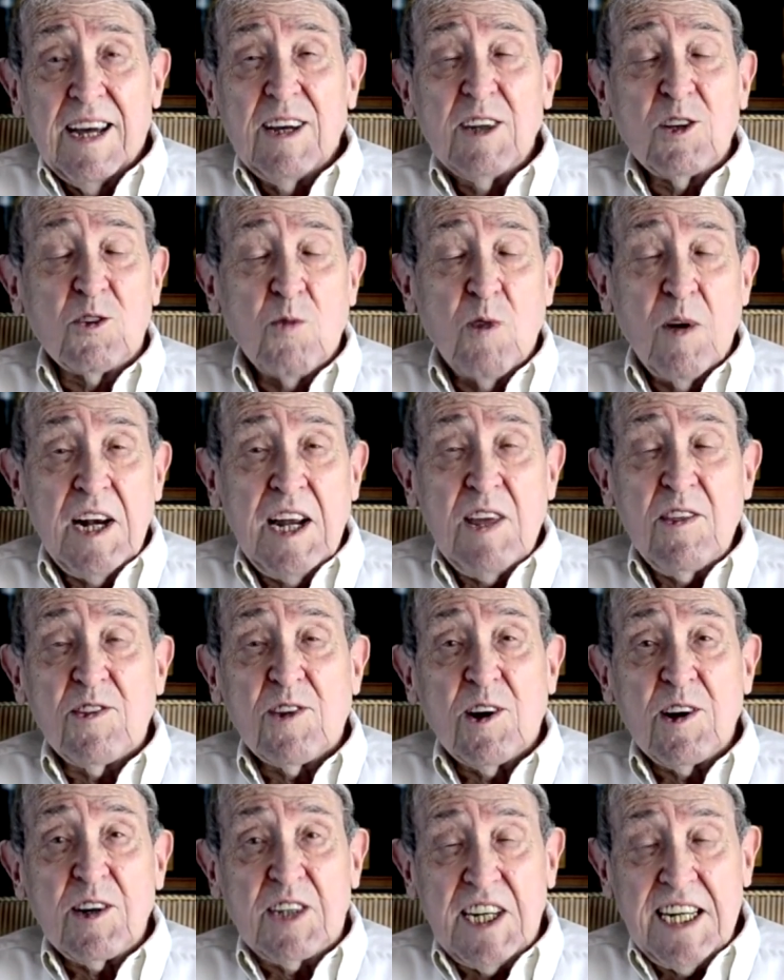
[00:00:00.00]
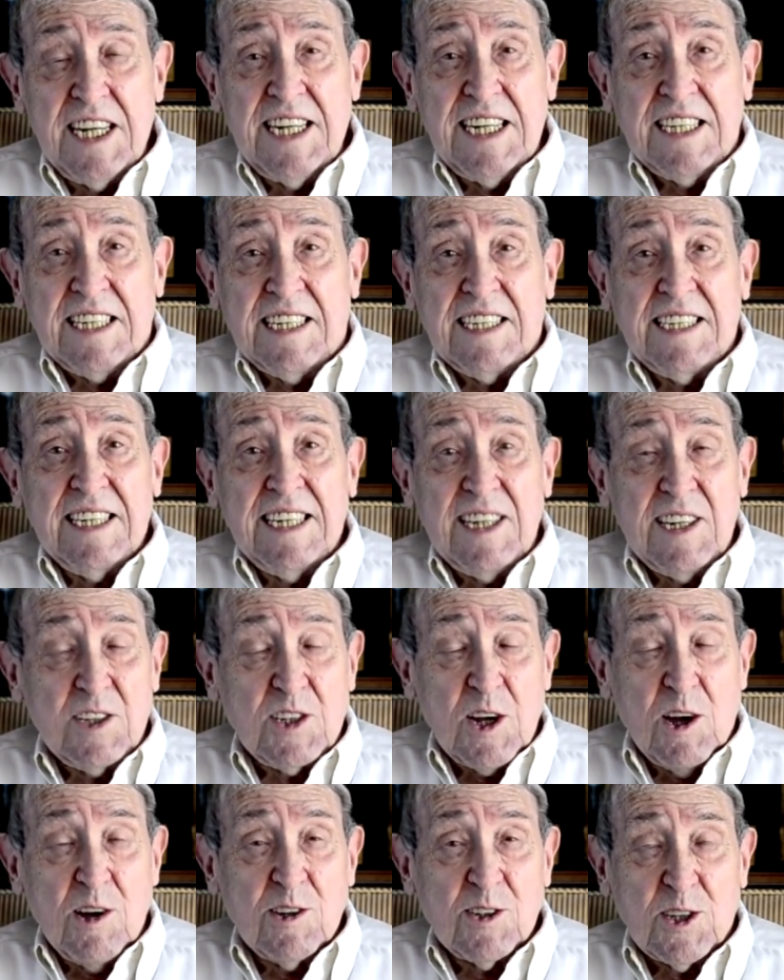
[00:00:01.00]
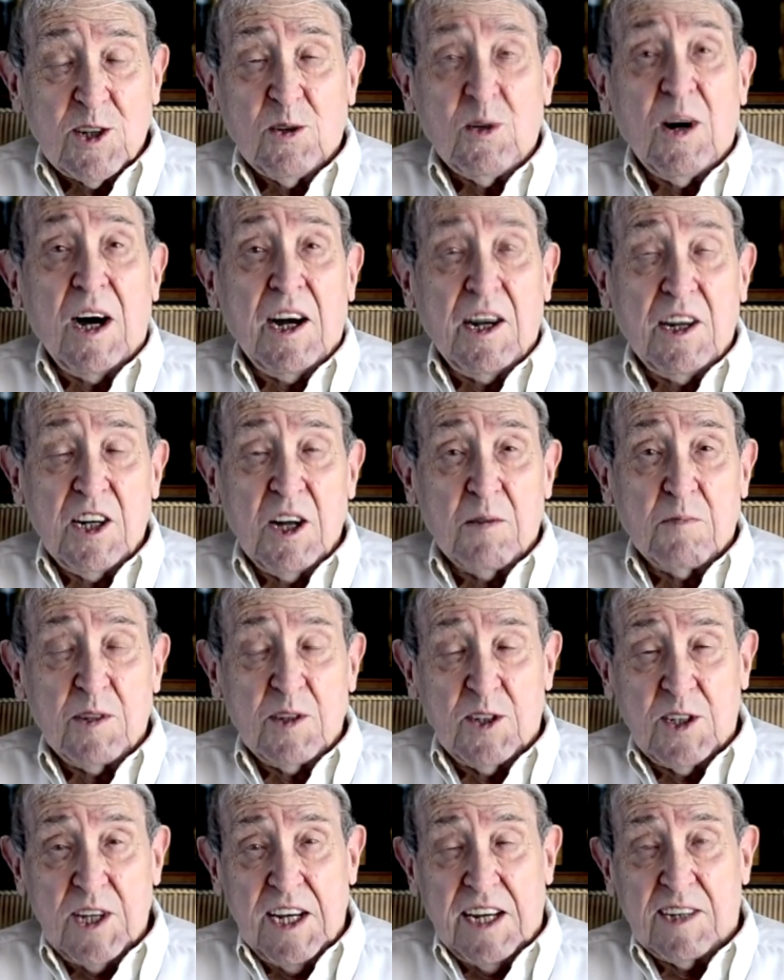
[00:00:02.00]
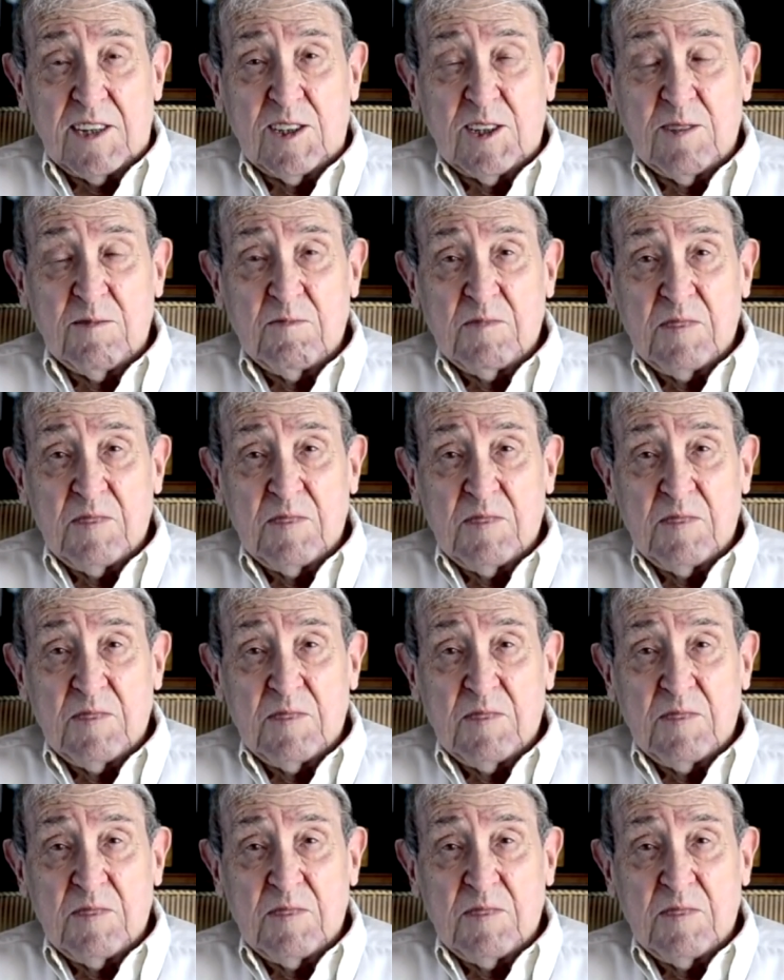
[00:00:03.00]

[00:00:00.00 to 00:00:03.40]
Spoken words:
2013 is also a number 6.